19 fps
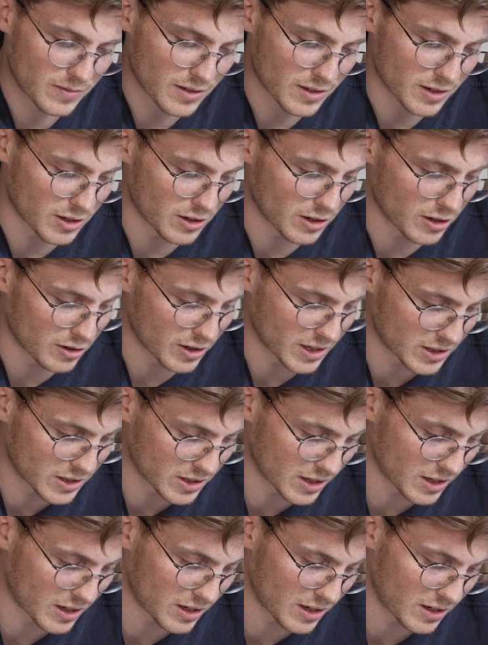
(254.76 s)
you know, it's
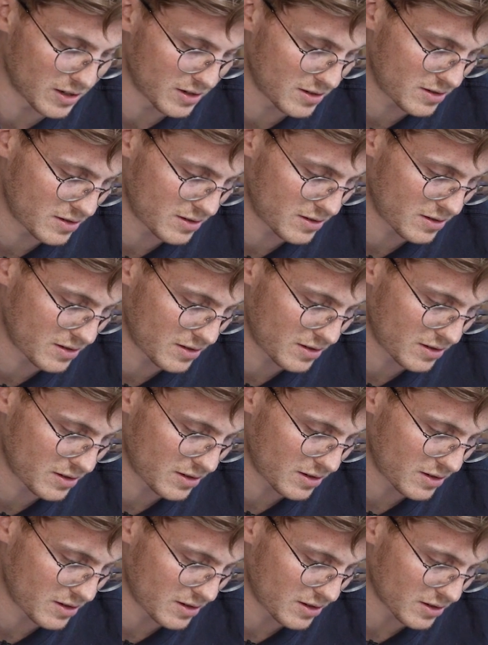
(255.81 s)
a
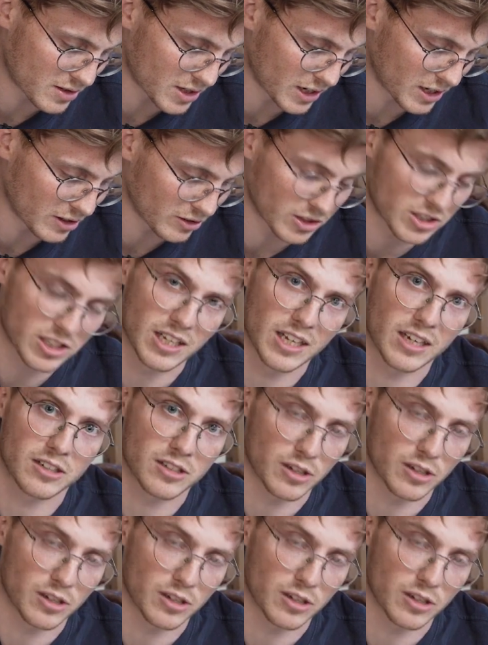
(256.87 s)
little stick